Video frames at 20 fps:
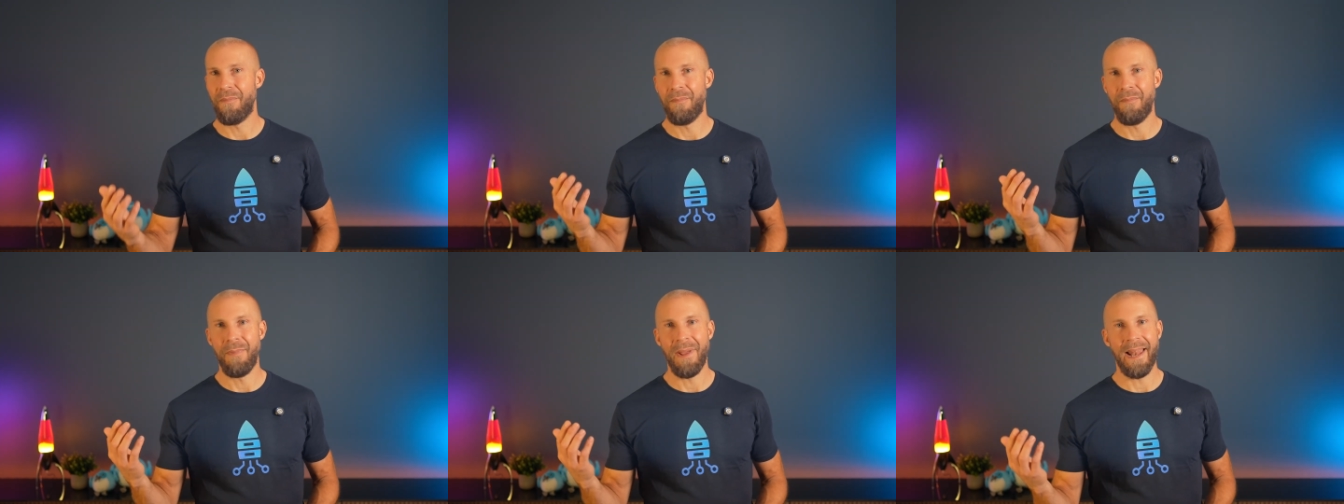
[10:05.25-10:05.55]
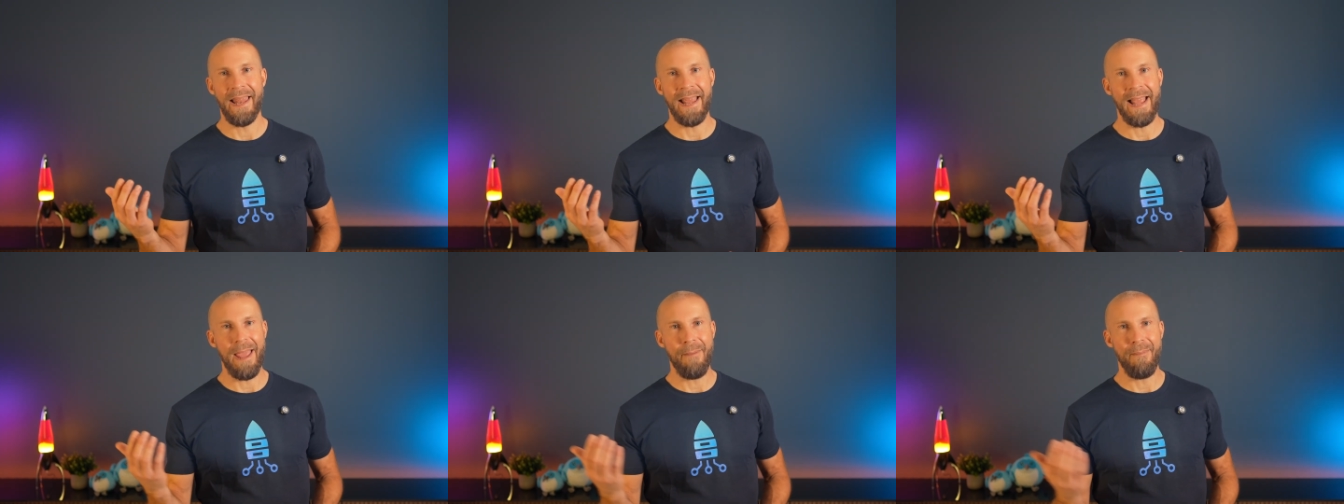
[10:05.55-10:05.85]

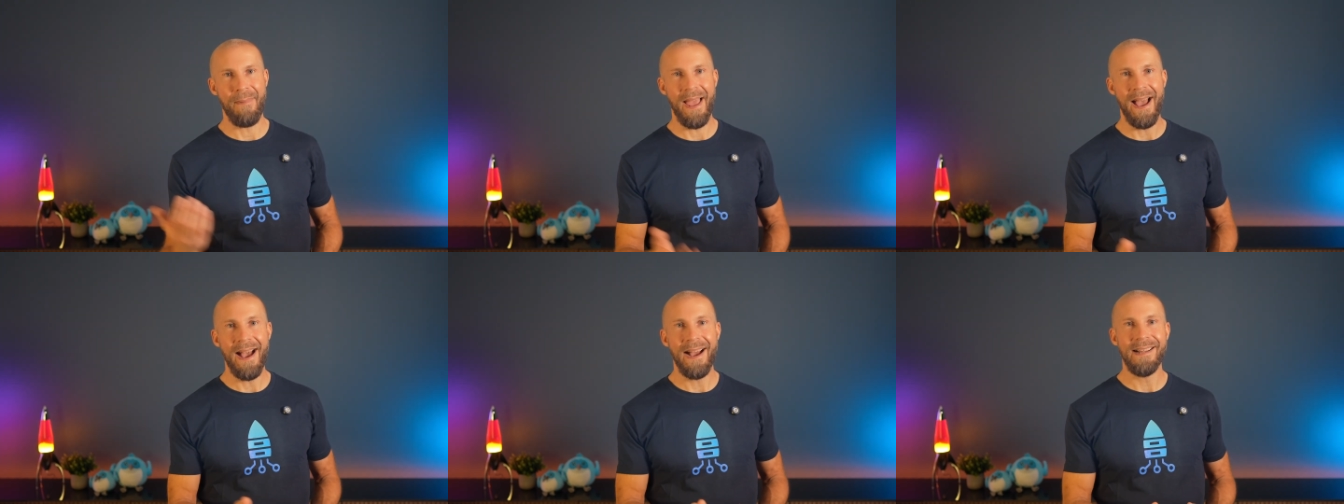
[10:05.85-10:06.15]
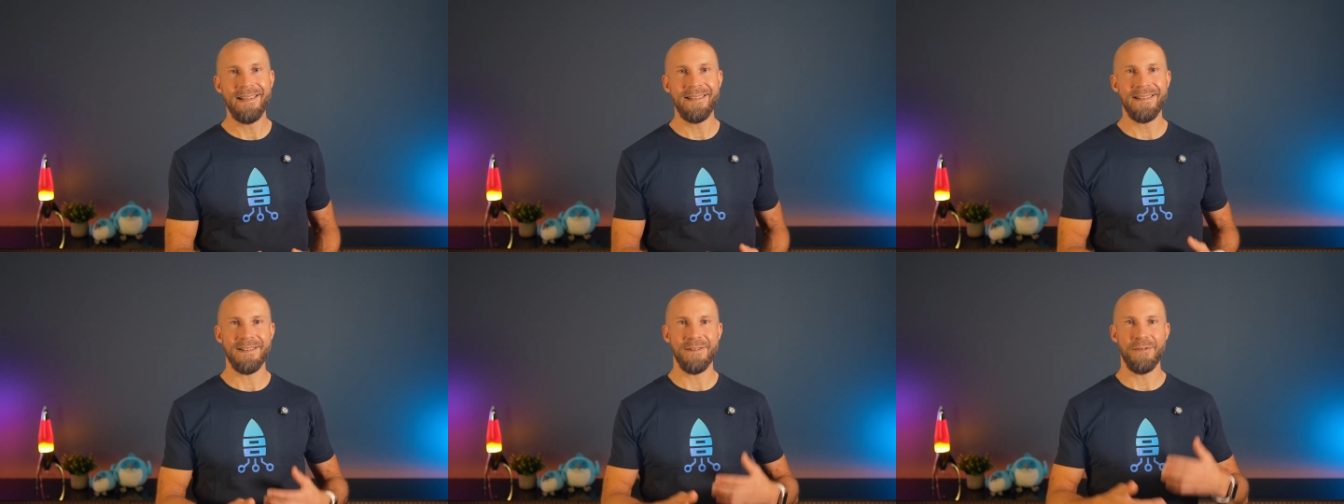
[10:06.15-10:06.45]
building
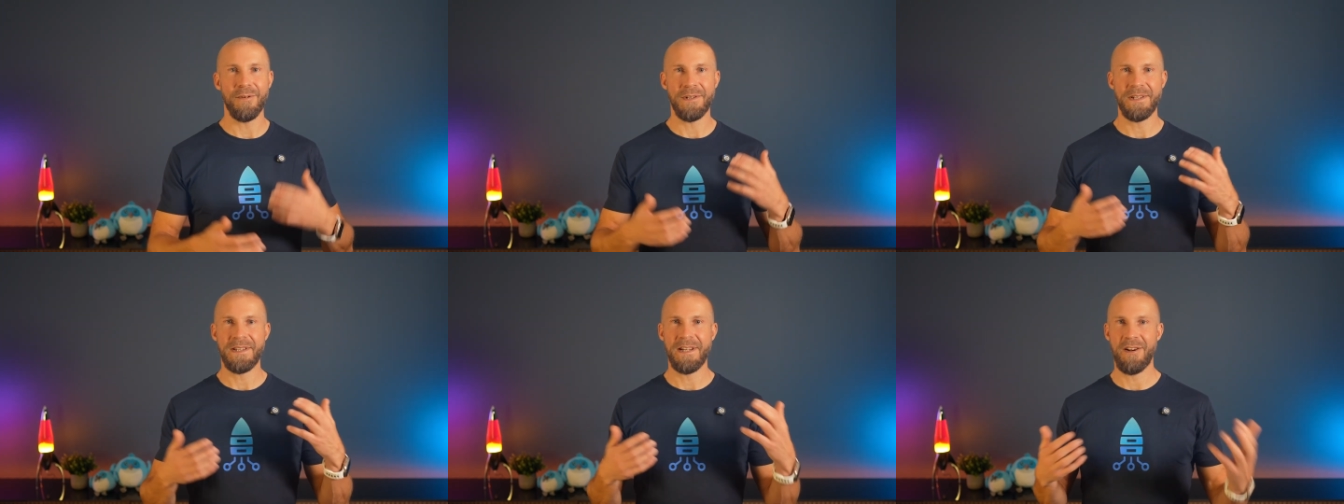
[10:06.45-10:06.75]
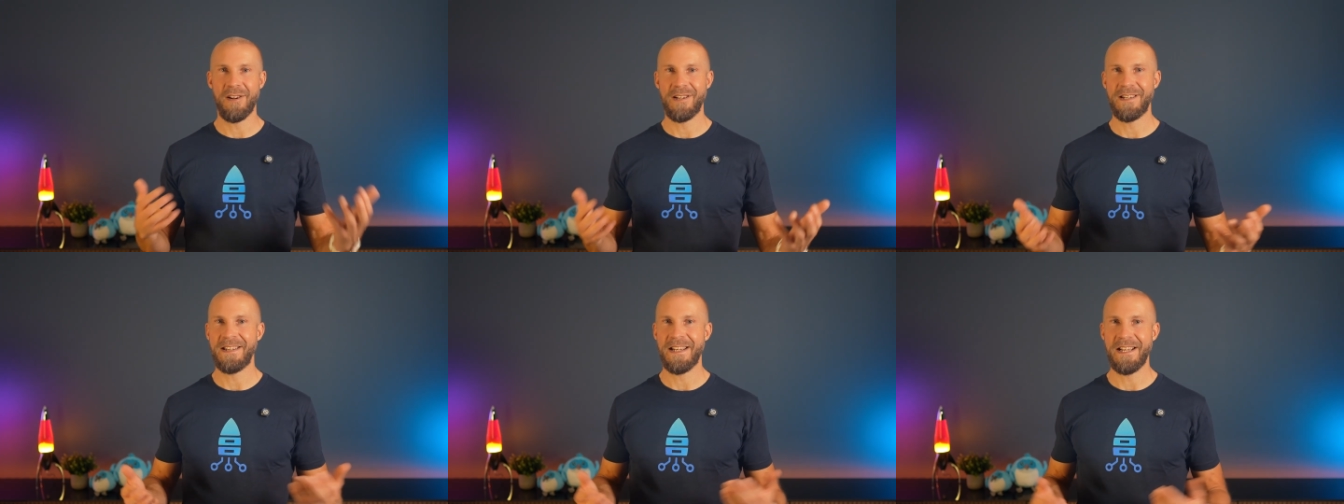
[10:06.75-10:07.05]
APIs or
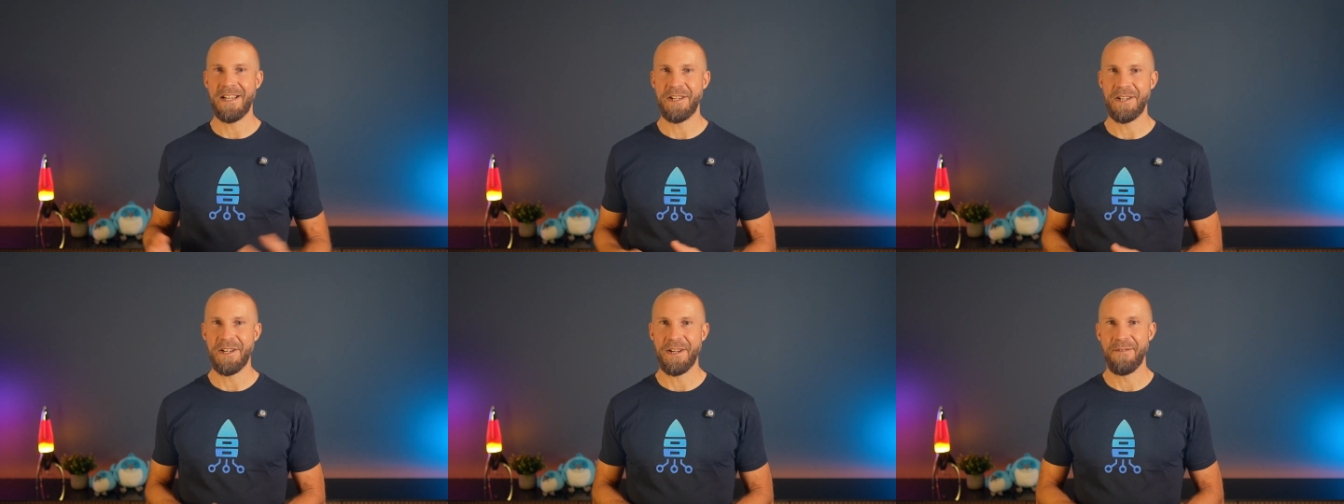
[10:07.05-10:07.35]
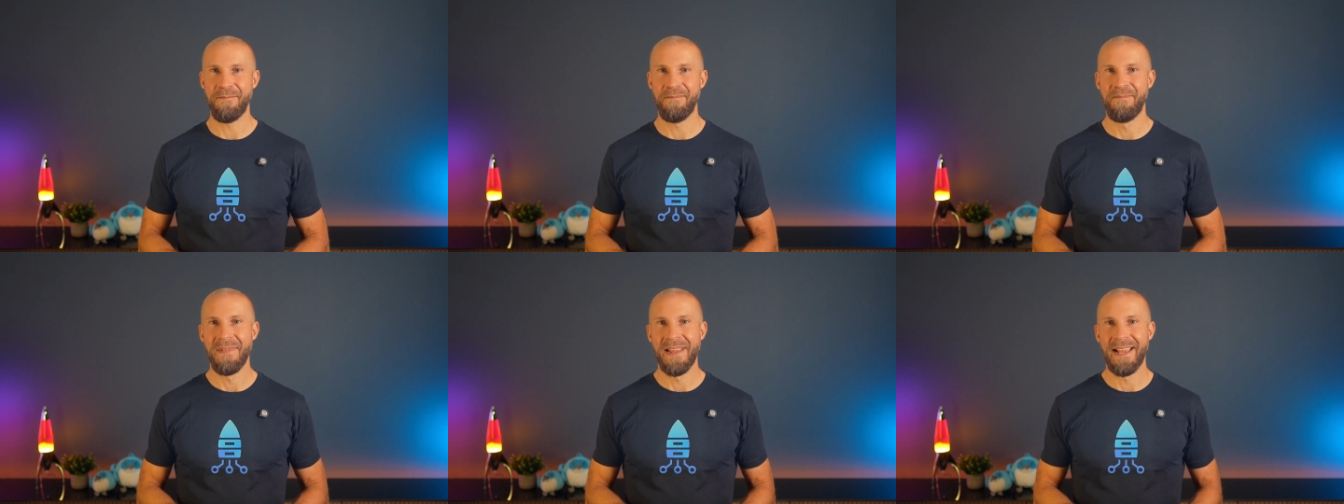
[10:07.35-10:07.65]
serialization.